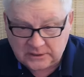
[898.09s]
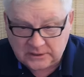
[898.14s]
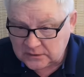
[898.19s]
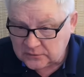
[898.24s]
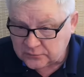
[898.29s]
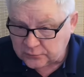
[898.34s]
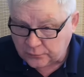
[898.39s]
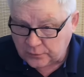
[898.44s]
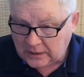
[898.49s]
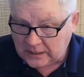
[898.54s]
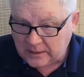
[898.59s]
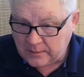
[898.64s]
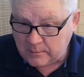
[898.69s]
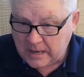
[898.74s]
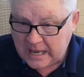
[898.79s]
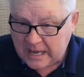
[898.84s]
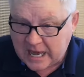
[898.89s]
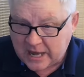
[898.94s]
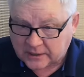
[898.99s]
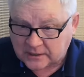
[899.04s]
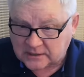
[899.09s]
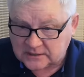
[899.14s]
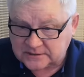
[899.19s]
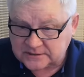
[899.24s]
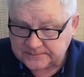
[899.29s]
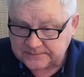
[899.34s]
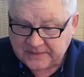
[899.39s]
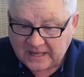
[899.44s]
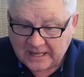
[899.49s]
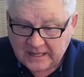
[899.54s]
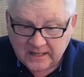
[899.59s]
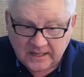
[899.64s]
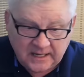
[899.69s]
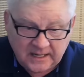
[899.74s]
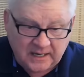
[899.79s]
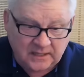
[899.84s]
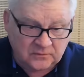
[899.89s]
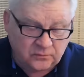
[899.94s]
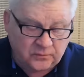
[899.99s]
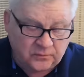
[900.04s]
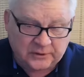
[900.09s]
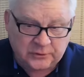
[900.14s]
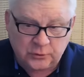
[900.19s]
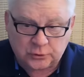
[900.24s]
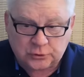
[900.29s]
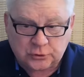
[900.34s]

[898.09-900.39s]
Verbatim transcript: That really matters. And when